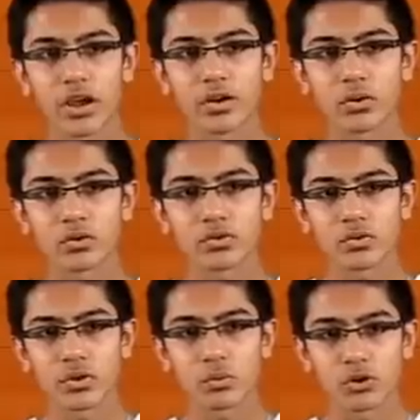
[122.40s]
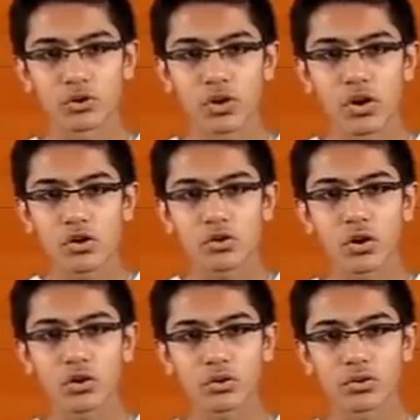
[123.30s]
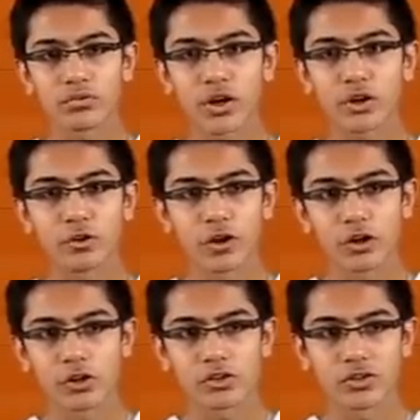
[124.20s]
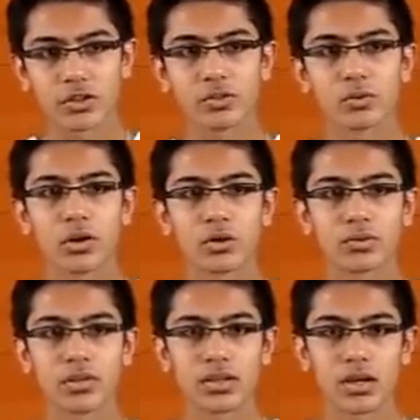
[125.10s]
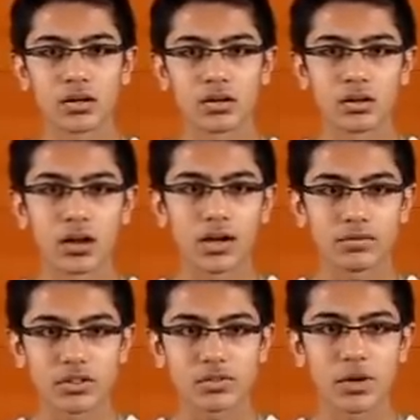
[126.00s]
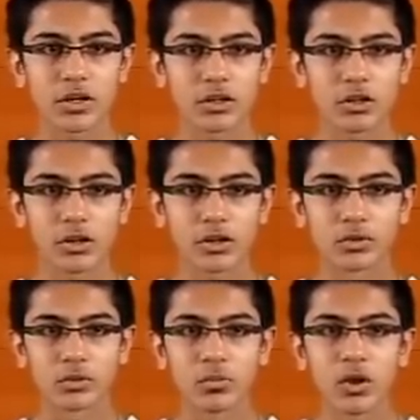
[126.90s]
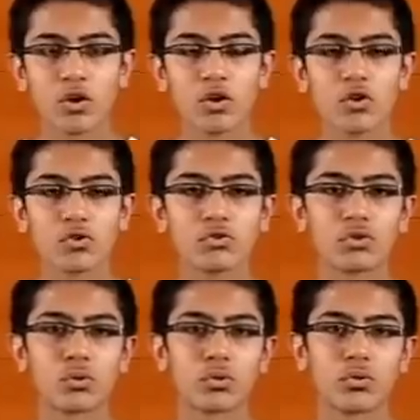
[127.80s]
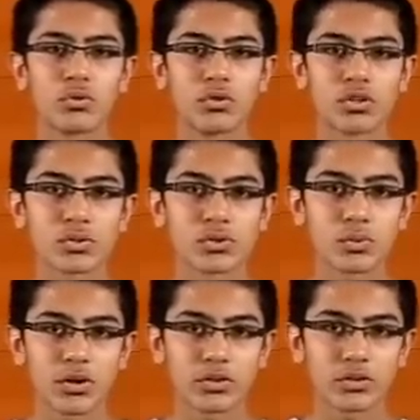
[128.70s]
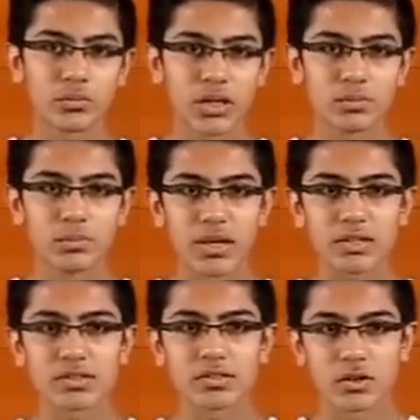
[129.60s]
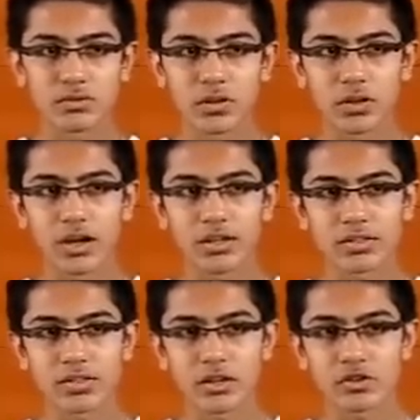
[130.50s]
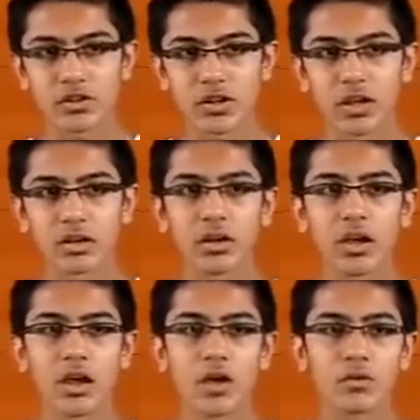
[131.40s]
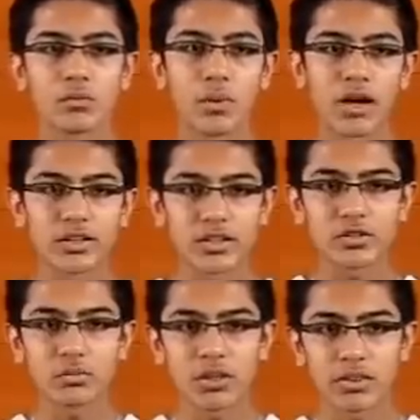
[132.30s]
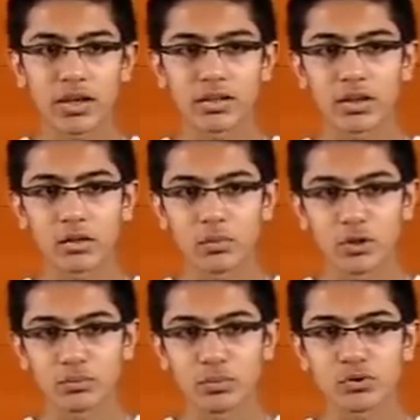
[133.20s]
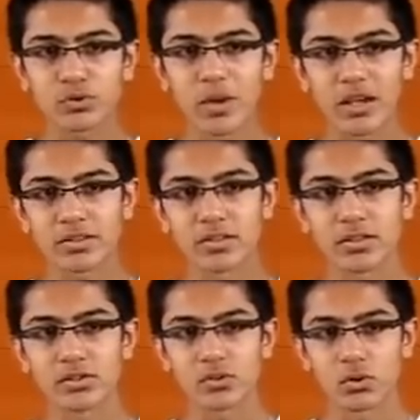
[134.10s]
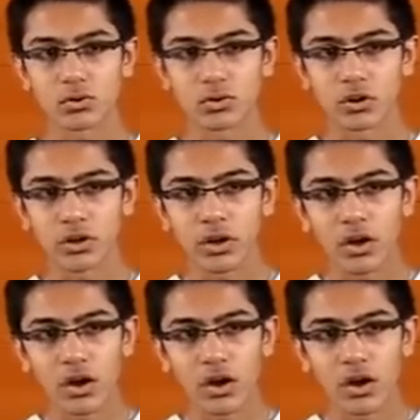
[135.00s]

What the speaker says: and also they were taught very rigorously throughout the IvyAspire curriculum. So this was one of the main bases of the writing section, and by teaching me that, it helped me to boost my SAT score a lot.